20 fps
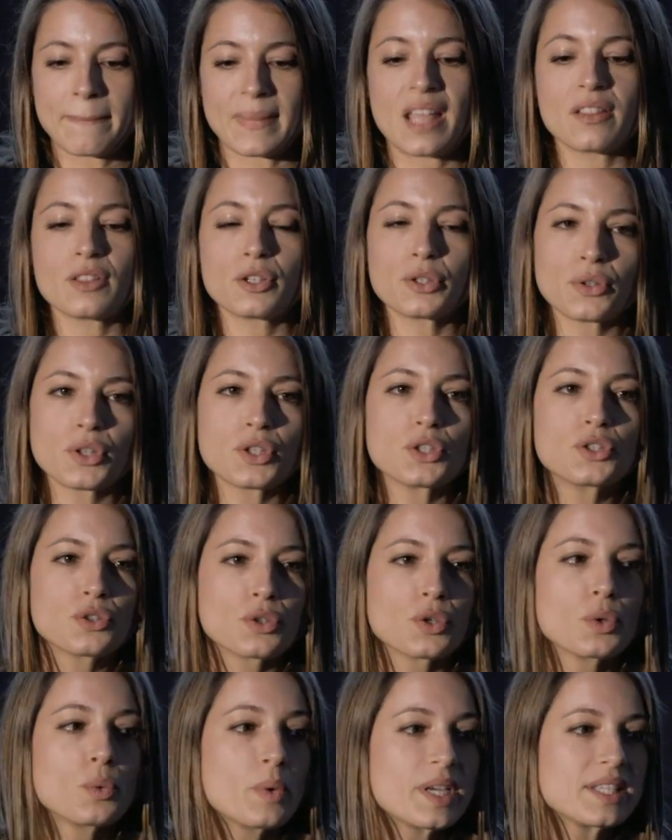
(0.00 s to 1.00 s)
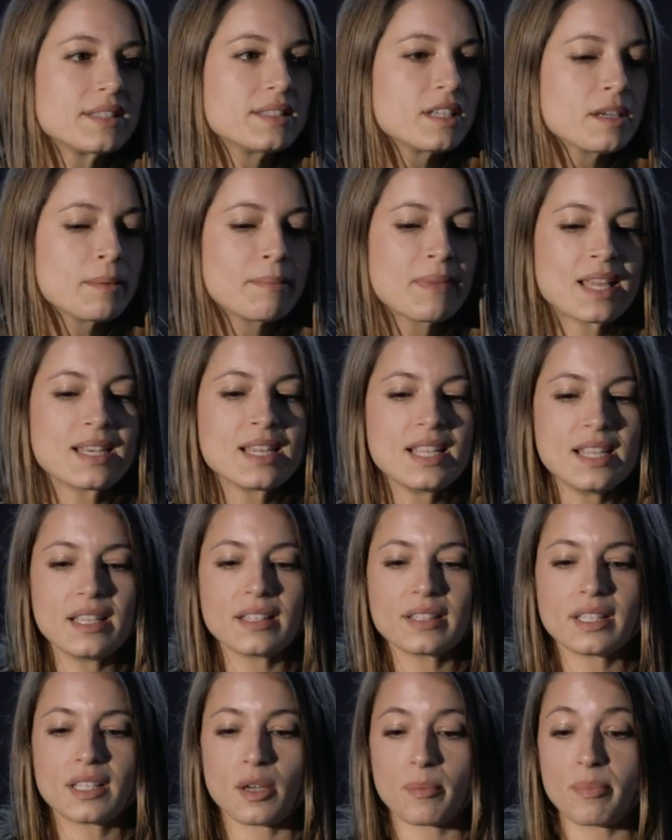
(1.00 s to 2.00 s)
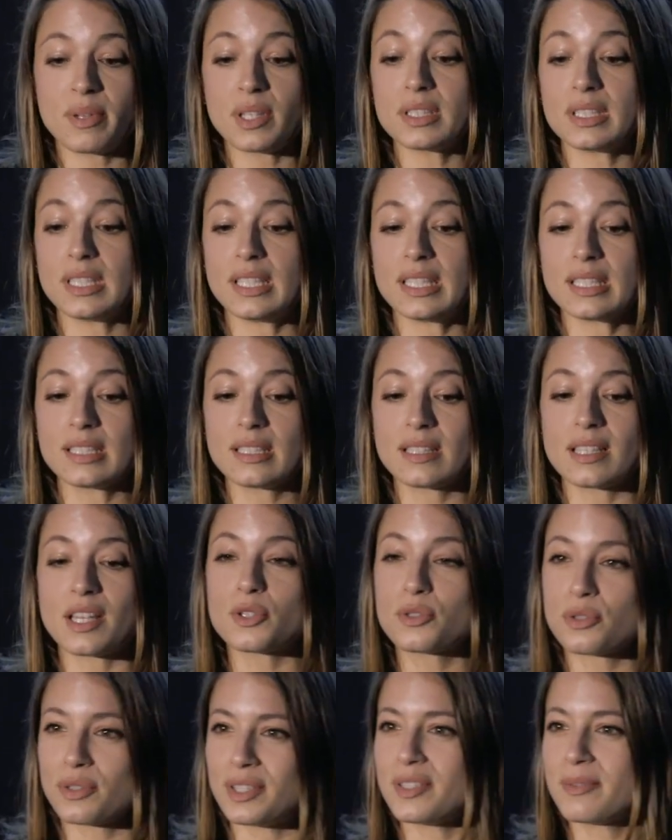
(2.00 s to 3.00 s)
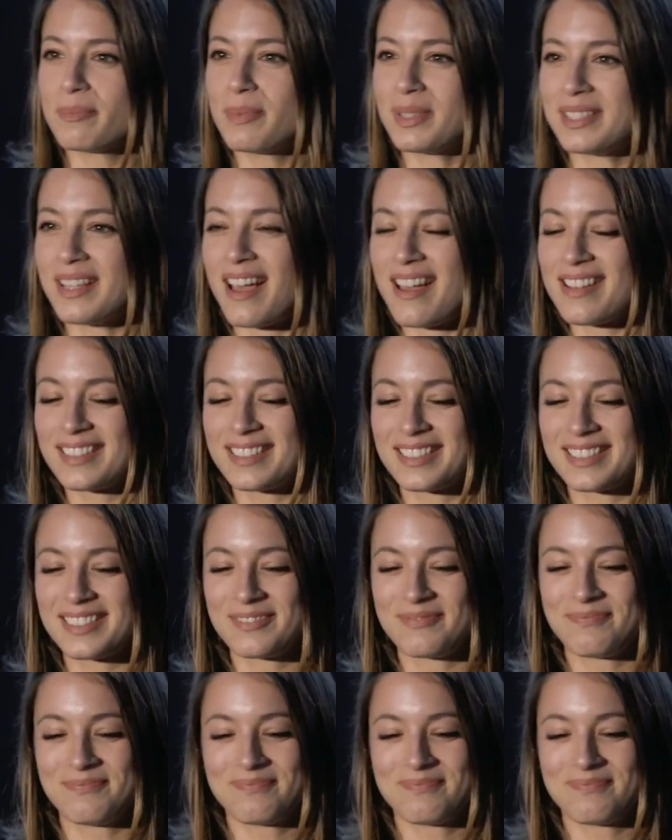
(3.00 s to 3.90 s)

and learned the true wisdom and healing abilities that trees possess.